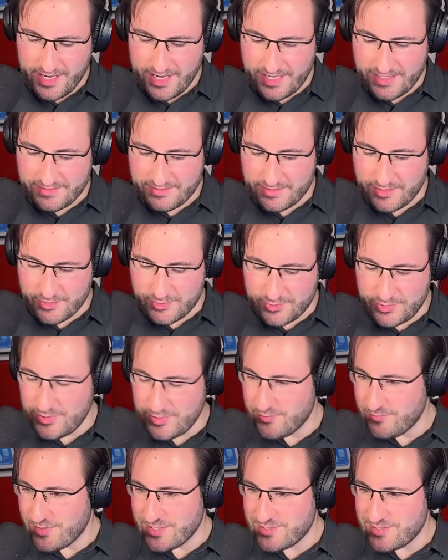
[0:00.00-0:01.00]
Do
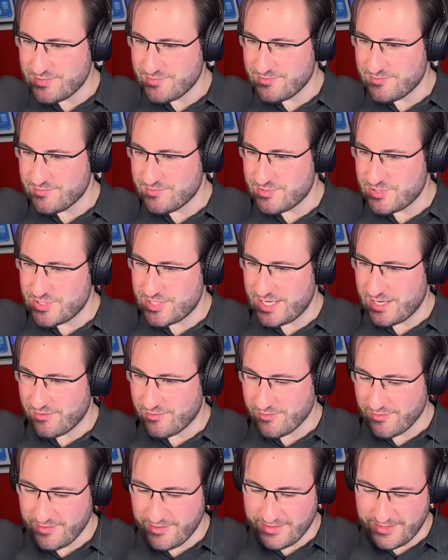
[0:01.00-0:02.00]
you want to
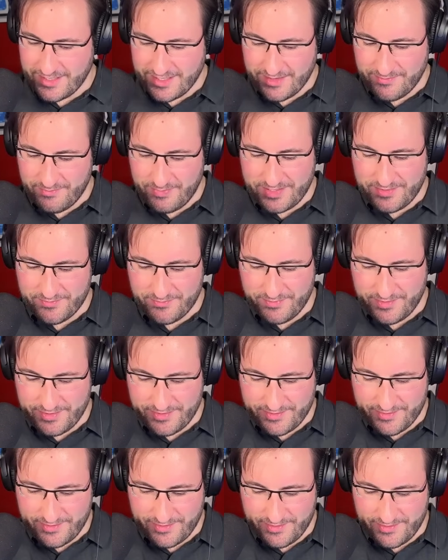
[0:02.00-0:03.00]
share a little bit
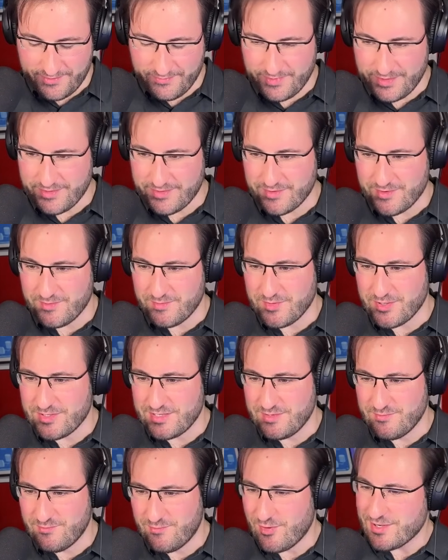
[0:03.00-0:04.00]
with the
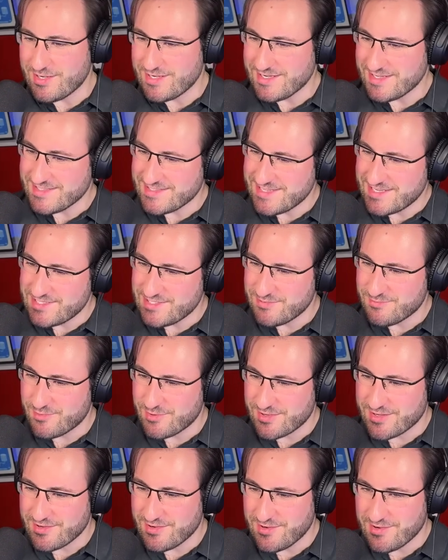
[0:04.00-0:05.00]
community what it is that you're
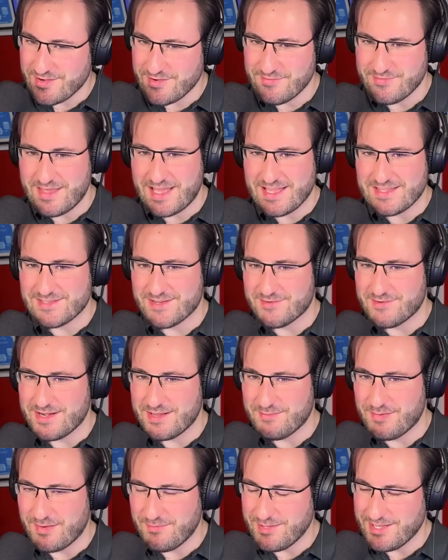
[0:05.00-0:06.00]
working on, if that's already
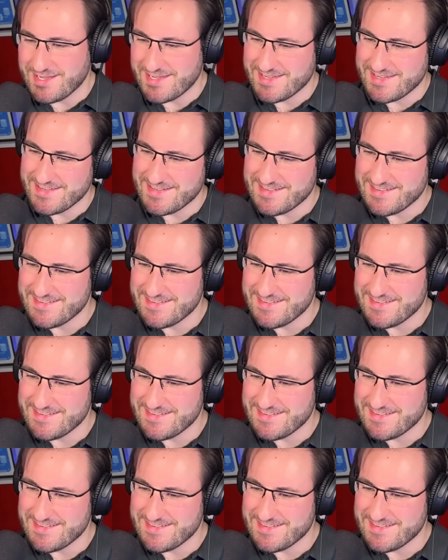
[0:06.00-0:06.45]
public?